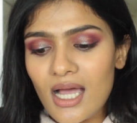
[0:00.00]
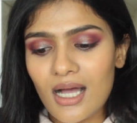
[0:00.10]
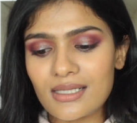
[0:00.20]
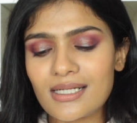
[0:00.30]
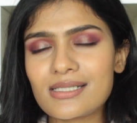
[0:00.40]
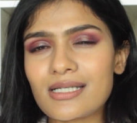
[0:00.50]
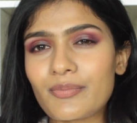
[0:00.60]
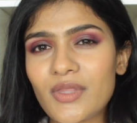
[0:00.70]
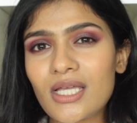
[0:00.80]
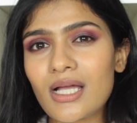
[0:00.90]
That is
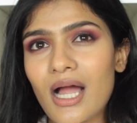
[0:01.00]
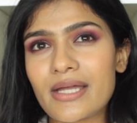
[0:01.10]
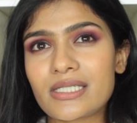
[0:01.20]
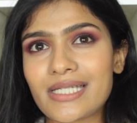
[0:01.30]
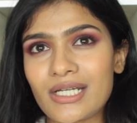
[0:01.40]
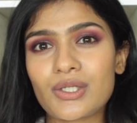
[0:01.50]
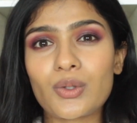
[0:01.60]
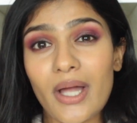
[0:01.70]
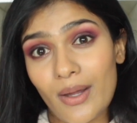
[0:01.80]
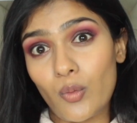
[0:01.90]
something I tend
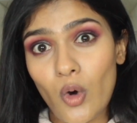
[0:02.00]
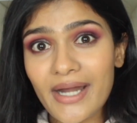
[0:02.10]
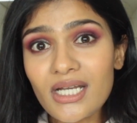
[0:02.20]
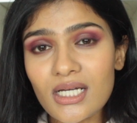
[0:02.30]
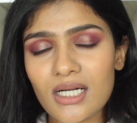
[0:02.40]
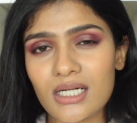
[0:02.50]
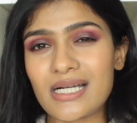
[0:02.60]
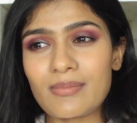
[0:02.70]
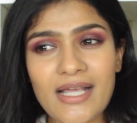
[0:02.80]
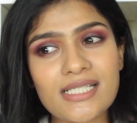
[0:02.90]
to avoid
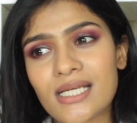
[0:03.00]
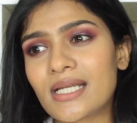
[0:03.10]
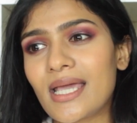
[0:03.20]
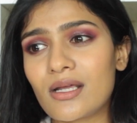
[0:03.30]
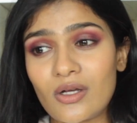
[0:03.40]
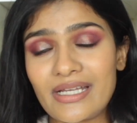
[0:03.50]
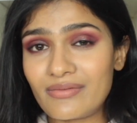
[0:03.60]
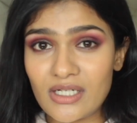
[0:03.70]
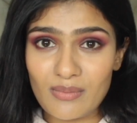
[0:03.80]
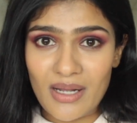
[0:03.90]
in my skincare or
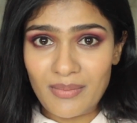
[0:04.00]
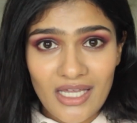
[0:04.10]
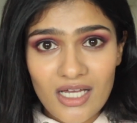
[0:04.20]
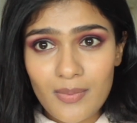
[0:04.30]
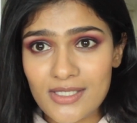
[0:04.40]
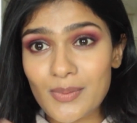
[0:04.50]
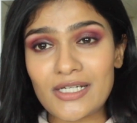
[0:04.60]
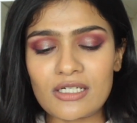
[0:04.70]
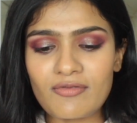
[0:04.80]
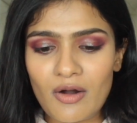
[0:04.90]
even in my makeup,
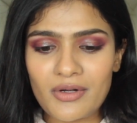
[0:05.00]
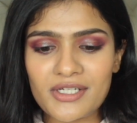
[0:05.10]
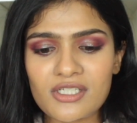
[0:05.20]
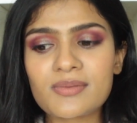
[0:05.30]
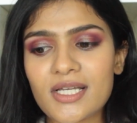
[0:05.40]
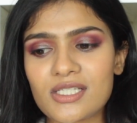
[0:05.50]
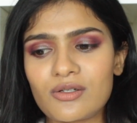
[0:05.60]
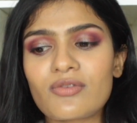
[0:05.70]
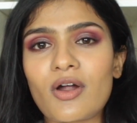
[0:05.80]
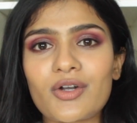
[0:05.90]
especially foundations, because,
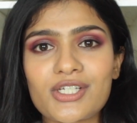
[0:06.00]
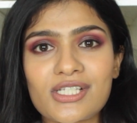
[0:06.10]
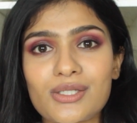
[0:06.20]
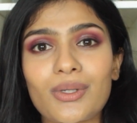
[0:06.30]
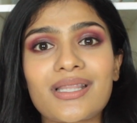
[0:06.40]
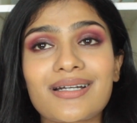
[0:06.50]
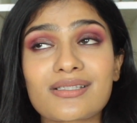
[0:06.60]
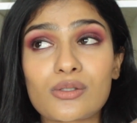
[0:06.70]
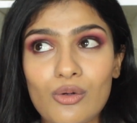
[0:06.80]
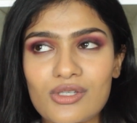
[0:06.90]
foundation is the one that
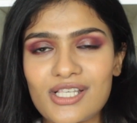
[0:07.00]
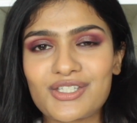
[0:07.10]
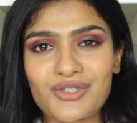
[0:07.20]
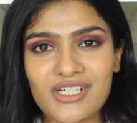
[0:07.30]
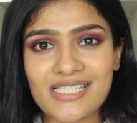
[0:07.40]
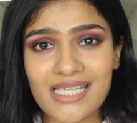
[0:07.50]
is closest to your